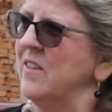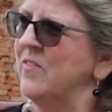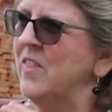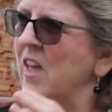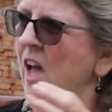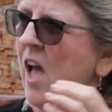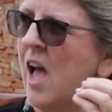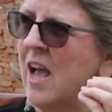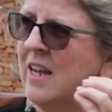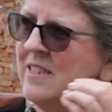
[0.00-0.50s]

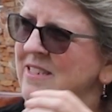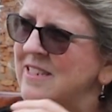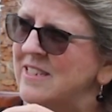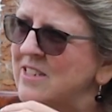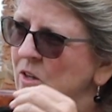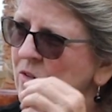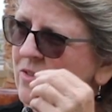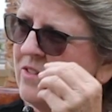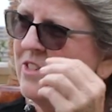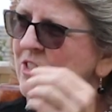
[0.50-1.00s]
the
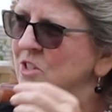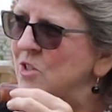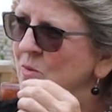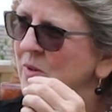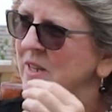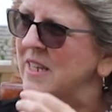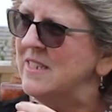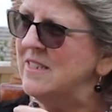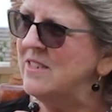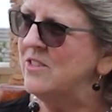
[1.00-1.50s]
oxytocin
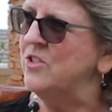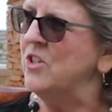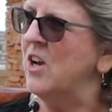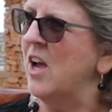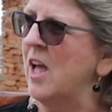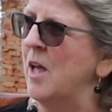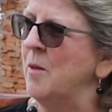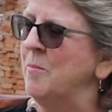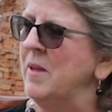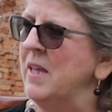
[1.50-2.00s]
doing its
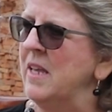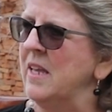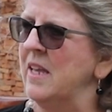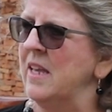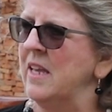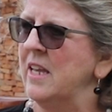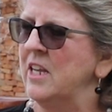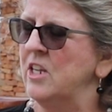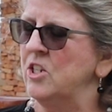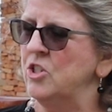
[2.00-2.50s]
job,
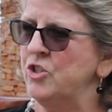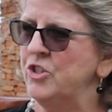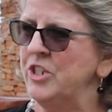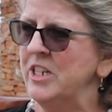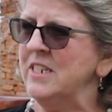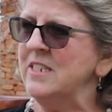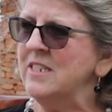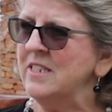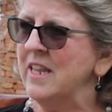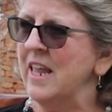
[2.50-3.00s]

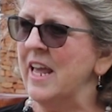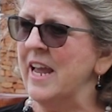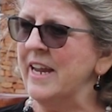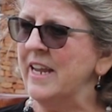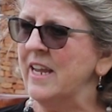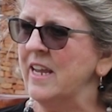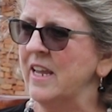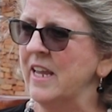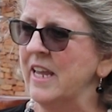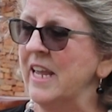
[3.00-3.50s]
she's
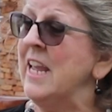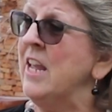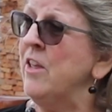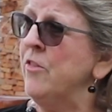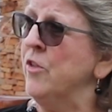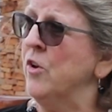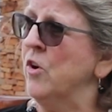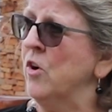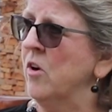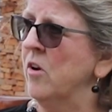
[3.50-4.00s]
like,
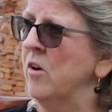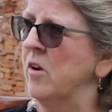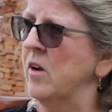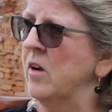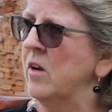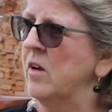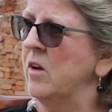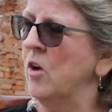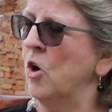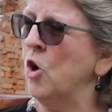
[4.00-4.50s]
either
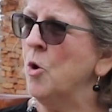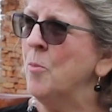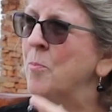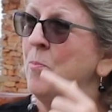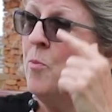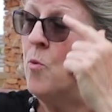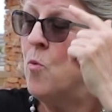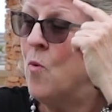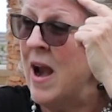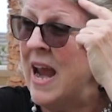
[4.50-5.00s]
her
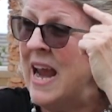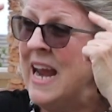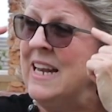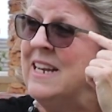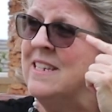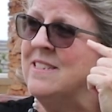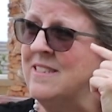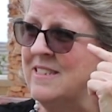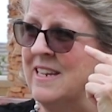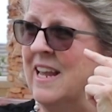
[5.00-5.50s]
brain
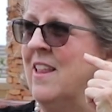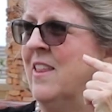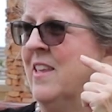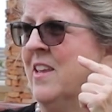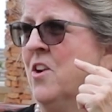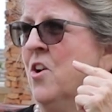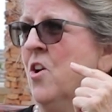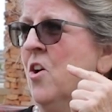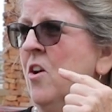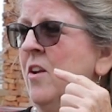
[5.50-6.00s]
is
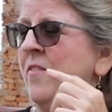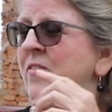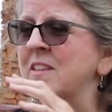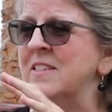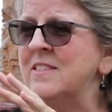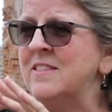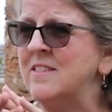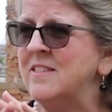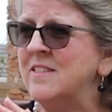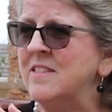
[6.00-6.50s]
telling her
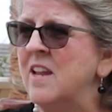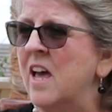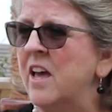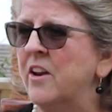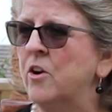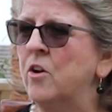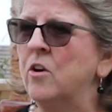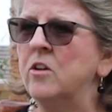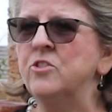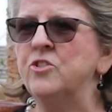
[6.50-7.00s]
this is
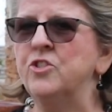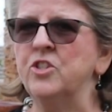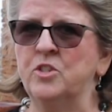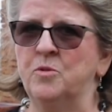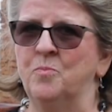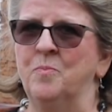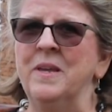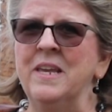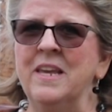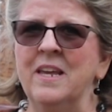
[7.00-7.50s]
not her
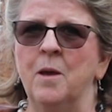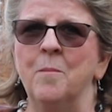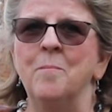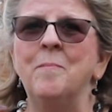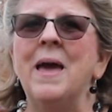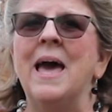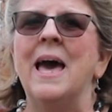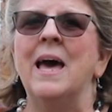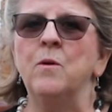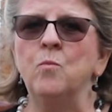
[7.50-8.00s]
just being a
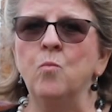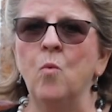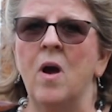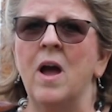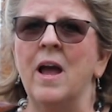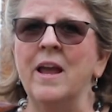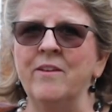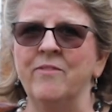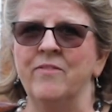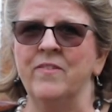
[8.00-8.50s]
bad
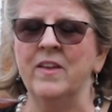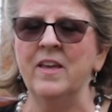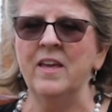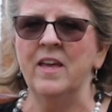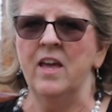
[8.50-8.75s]
wife.